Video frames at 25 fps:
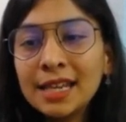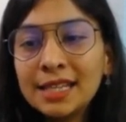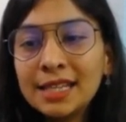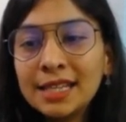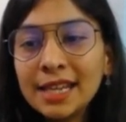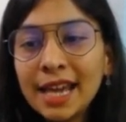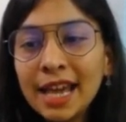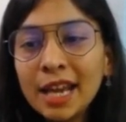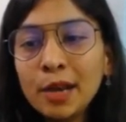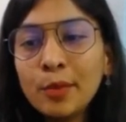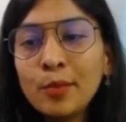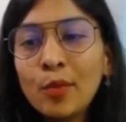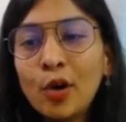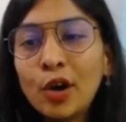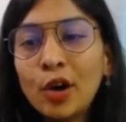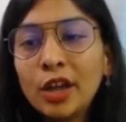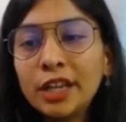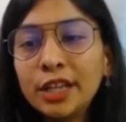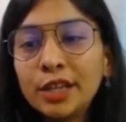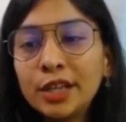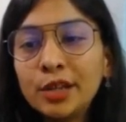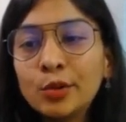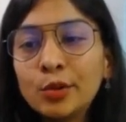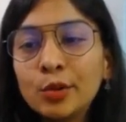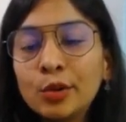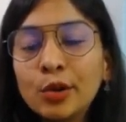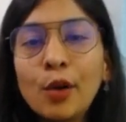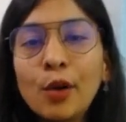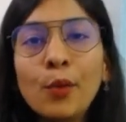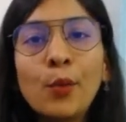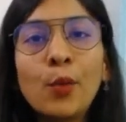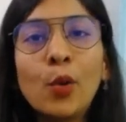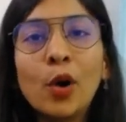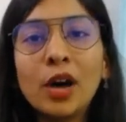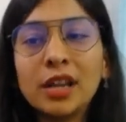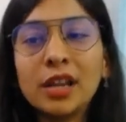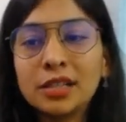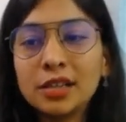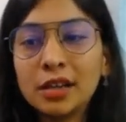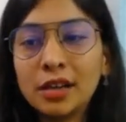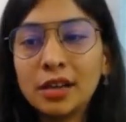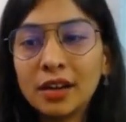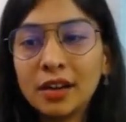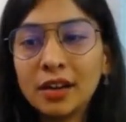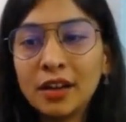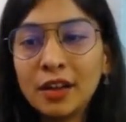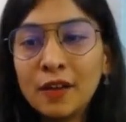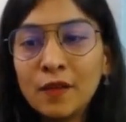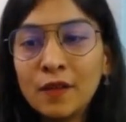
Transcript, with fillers: 10 molecule of water